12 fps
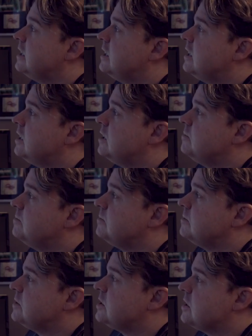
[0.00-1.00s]

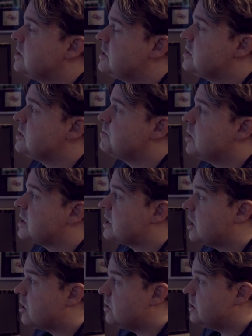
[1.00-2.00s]
Um, so this is my
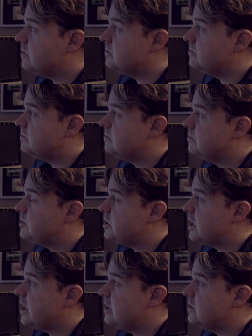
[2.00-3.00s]
current
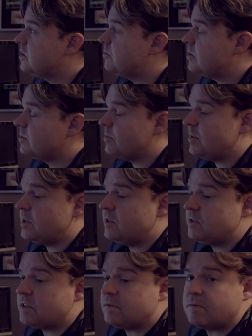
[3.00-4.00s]
chain that I've probably been
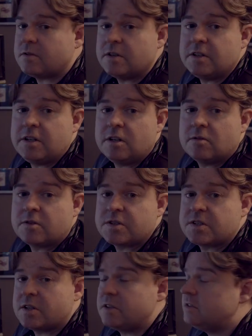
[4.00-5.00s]
using for a year or
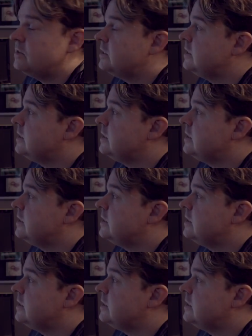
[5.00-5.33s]
so.